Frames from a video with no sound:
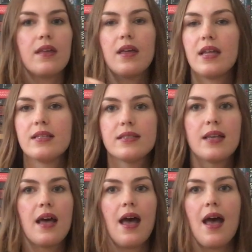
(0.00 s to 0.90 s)
it's
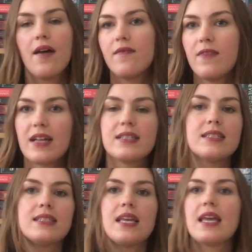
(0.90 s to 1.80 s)

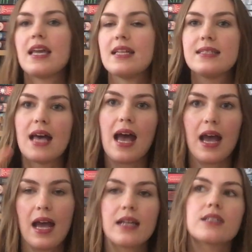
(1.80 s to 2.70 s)
fantasy, it's
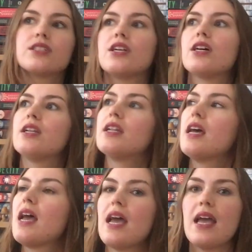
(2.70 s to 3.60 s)
action,
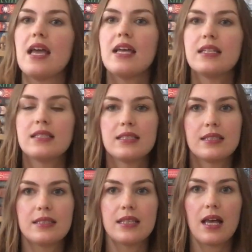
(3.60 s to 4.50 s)
it's,
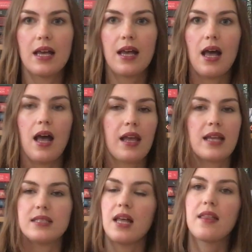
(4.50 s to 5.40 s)
I guess, like